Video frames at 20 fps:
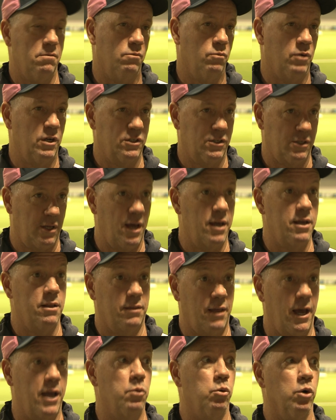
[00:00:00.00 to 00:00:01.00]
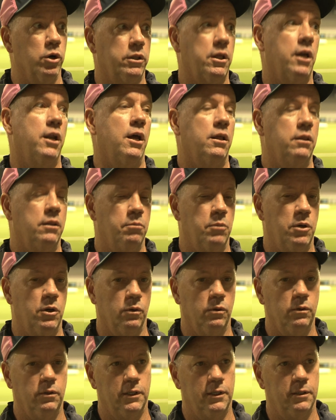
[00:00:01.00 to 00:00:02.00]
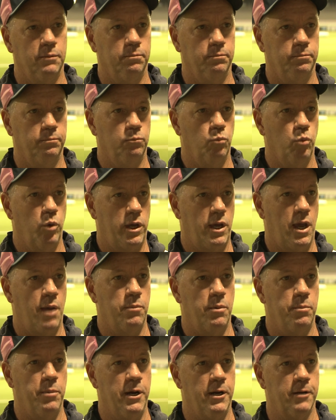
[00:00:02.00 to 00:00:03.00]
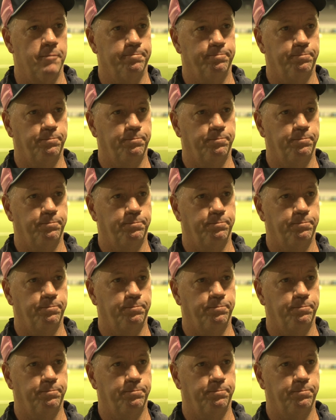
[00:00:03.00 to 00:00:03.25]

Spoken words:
once they work that out in the middle, we can be better.